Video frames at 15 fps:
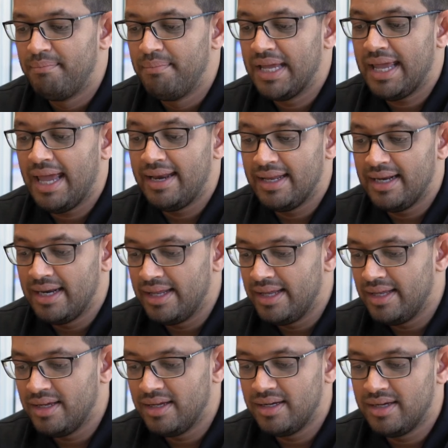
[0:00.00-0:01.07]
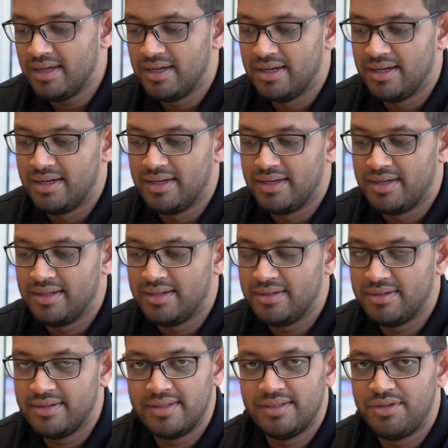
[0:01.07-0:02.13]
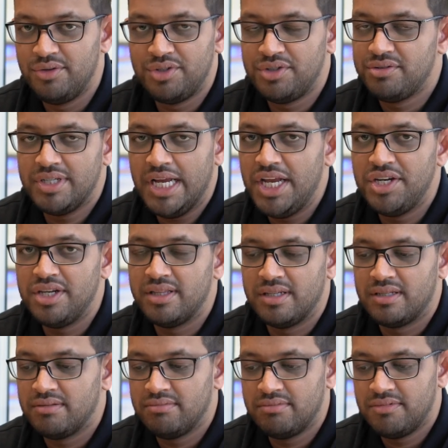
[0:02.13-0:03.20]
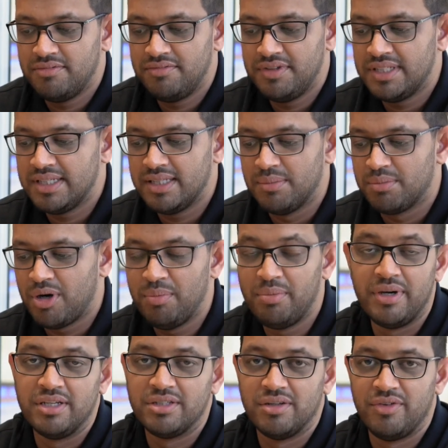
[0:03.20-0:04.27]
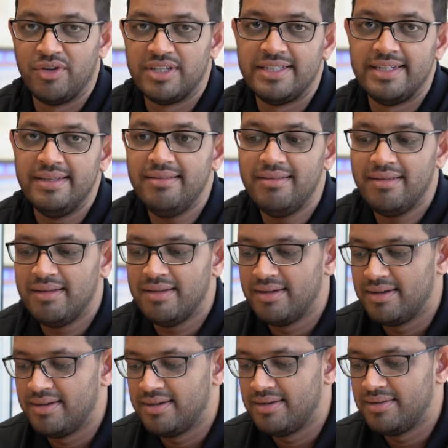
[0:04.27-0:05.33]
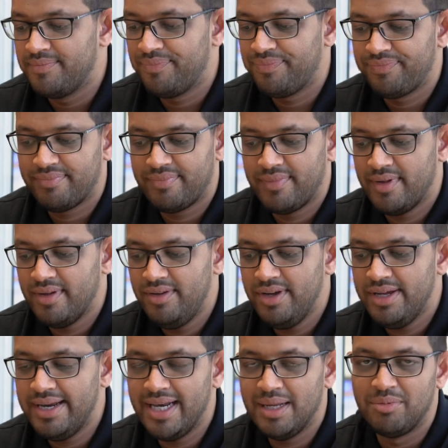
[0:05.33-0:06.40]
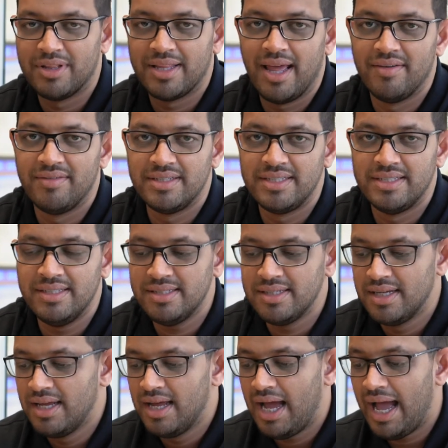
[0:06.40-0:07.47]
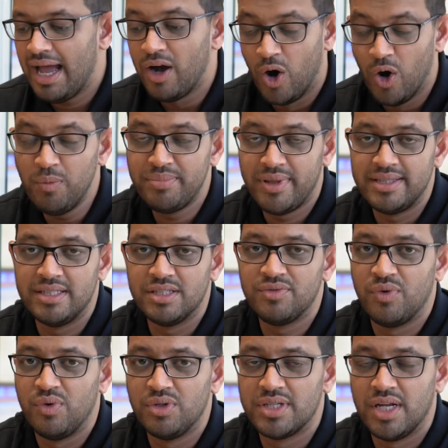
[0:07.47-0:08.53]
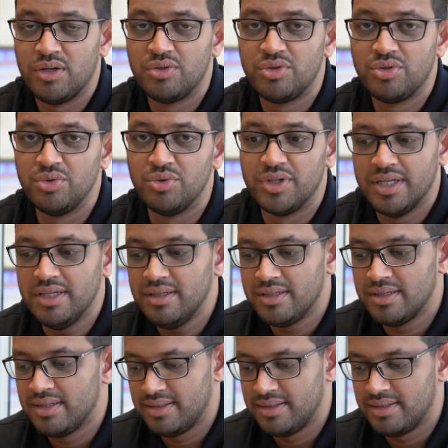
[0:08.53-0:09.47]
mechanically, you're changing the physical properties of your teeth. You can end up with cavities. I hope that this falls out sooner.